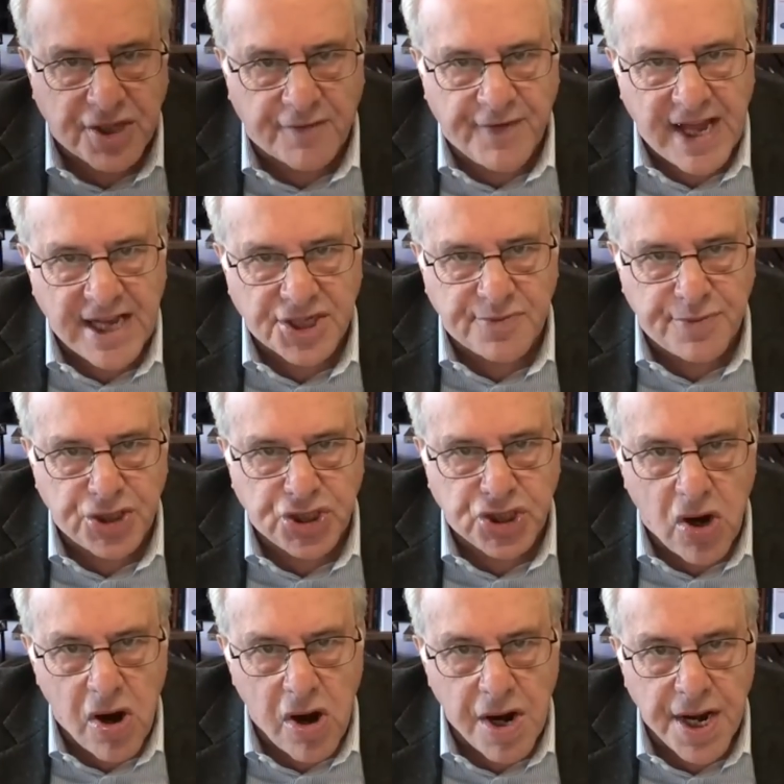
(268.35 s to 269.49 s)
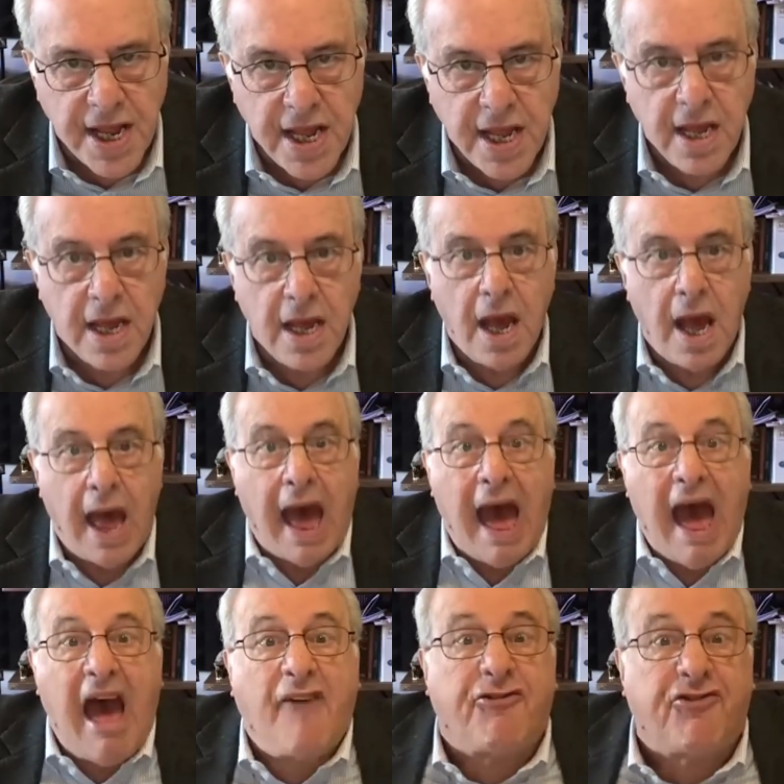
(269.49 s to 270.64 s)
the vast majority,
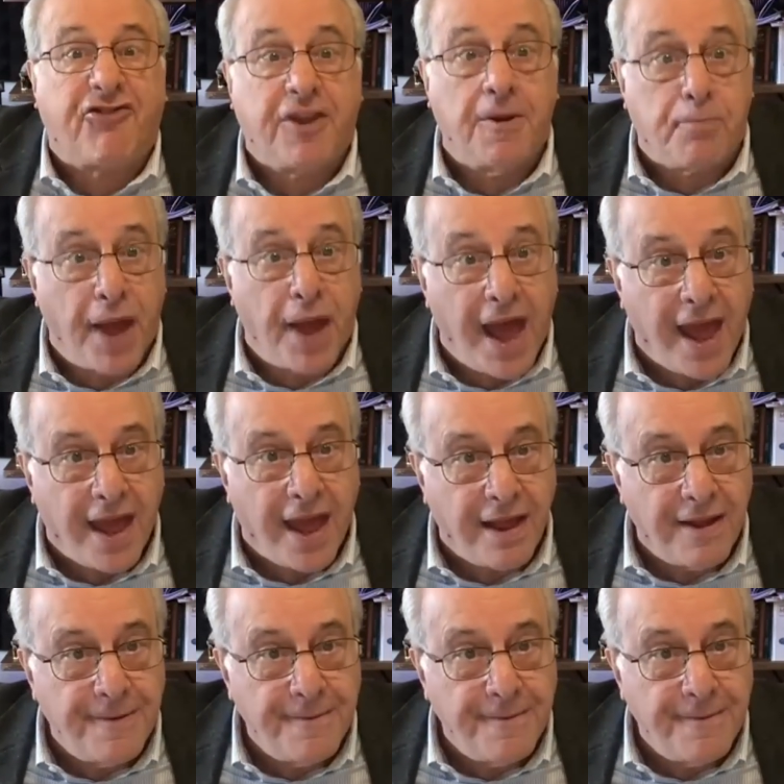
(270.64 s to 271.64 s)
have to pay.